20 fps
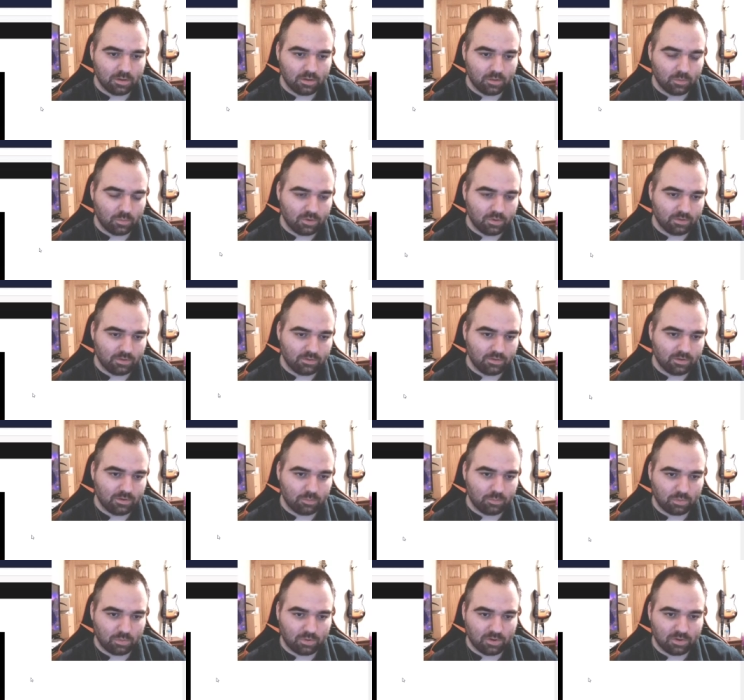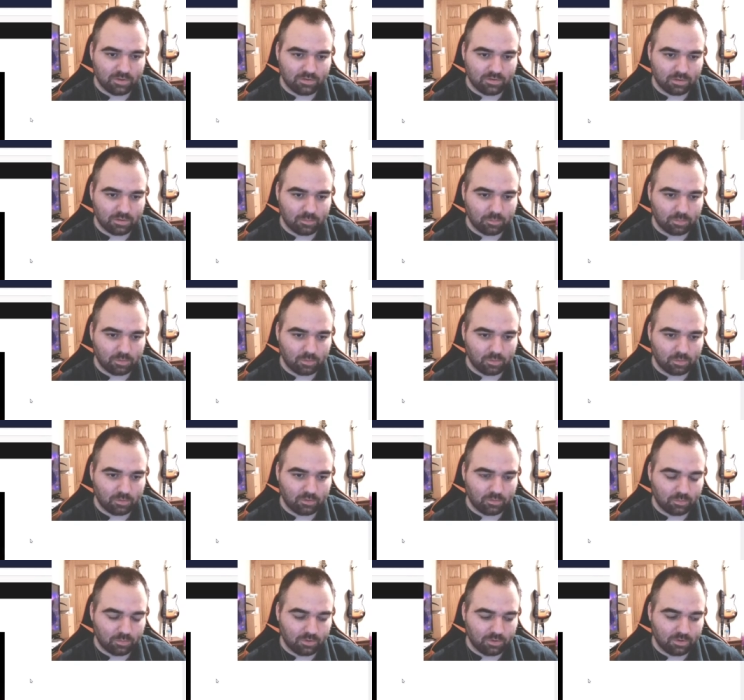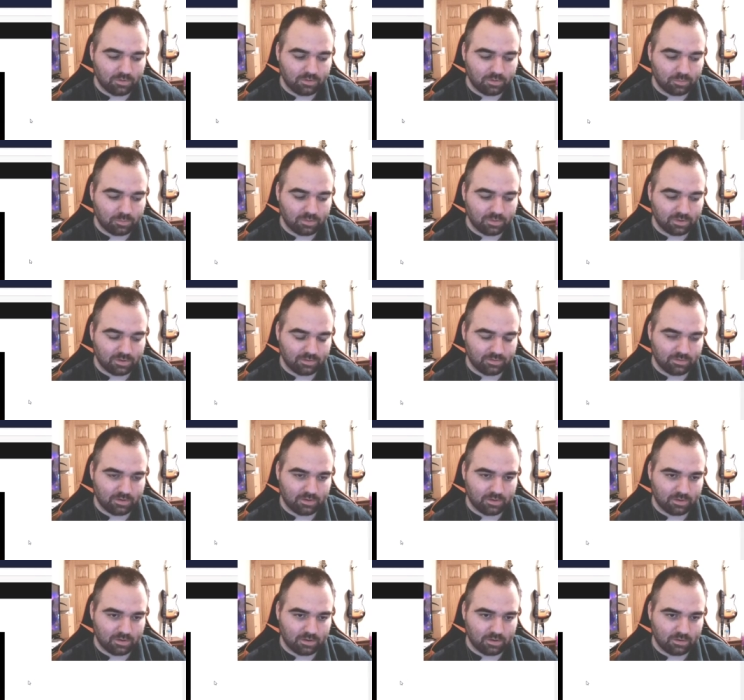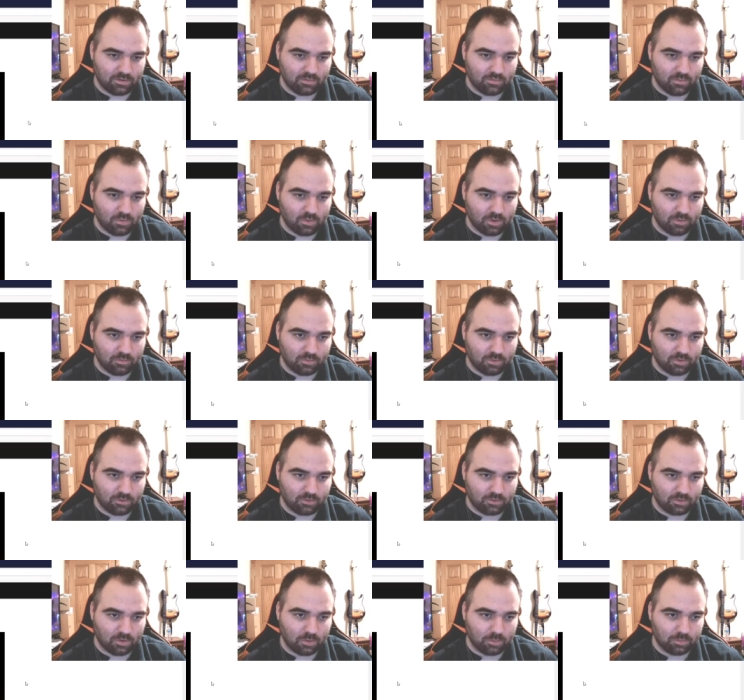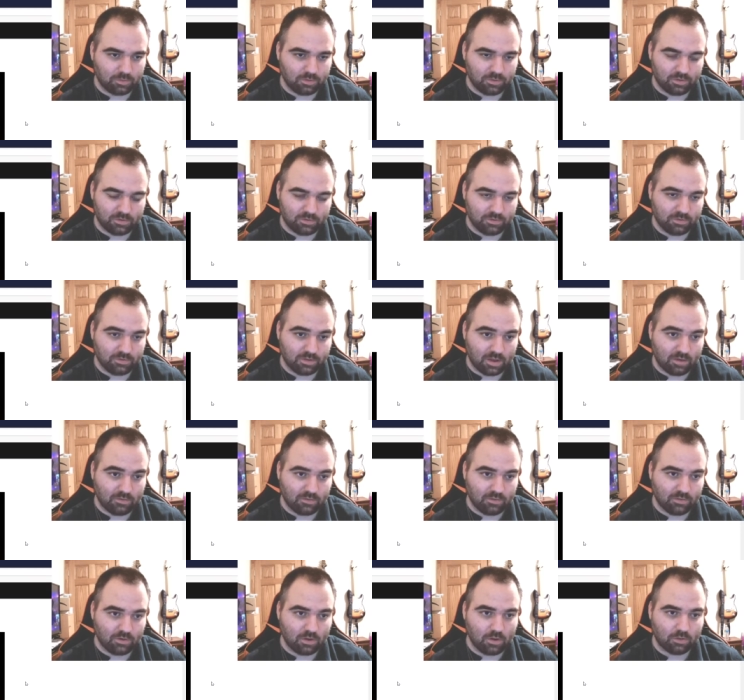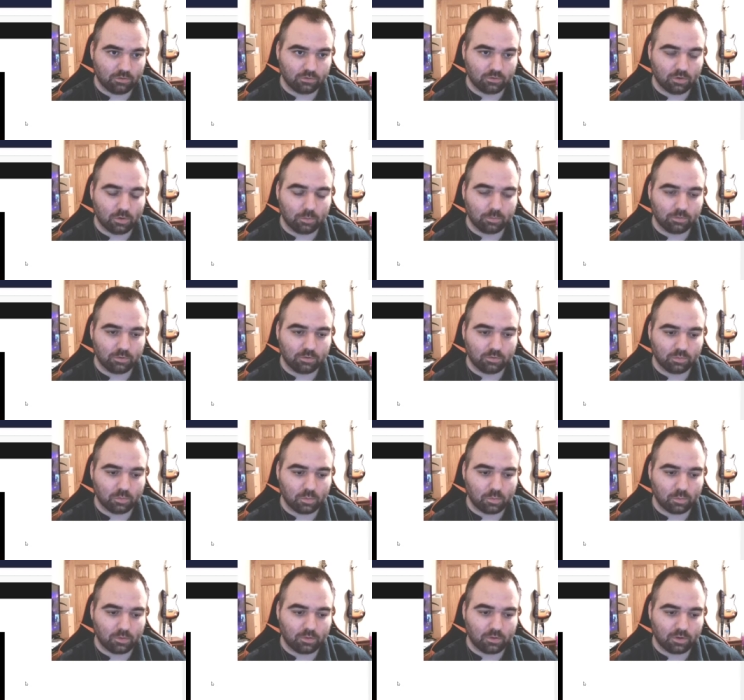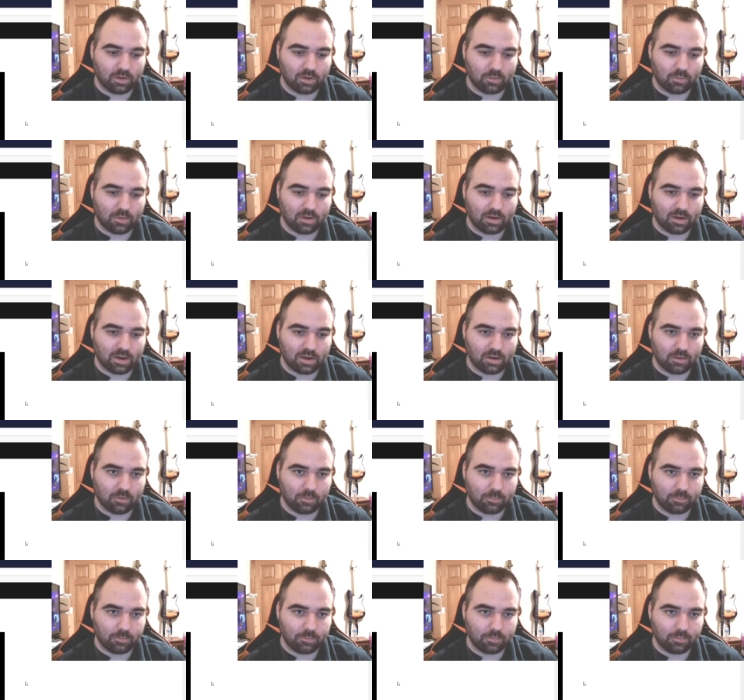We can see it's pretty simple. It's pretty simplistic in its form for a sculpture. This is obviously all sculptures what we're looking at right now,